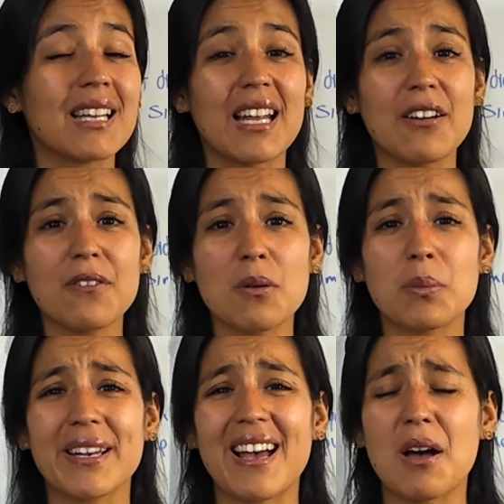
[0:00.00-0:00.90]
live,
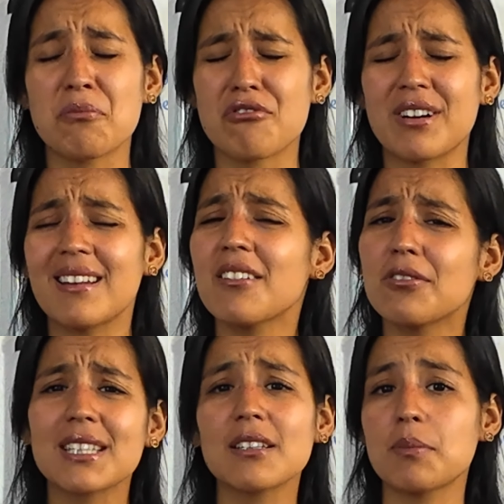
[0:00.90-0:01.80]
but I'm
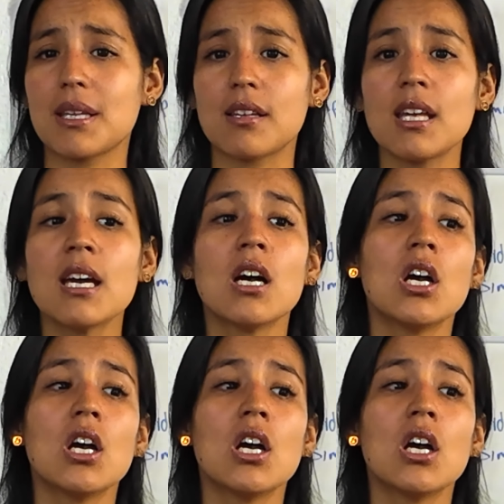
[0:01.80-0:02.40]
really busy.